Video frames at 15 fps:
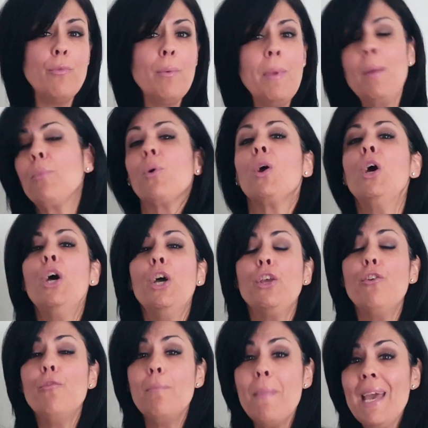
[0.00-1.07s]
And remember,
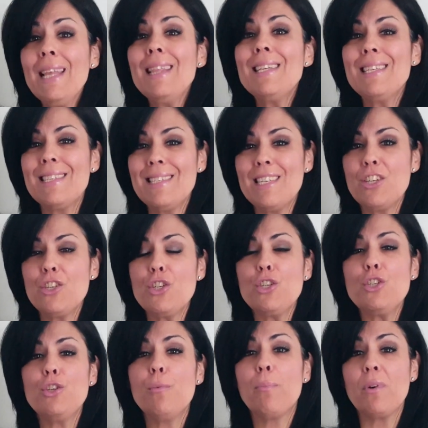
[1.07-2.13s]
you've made the
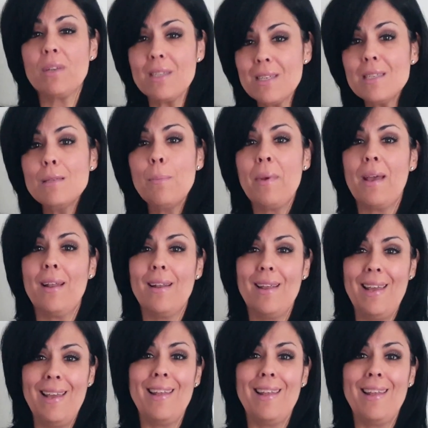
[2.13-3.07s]
decision to participate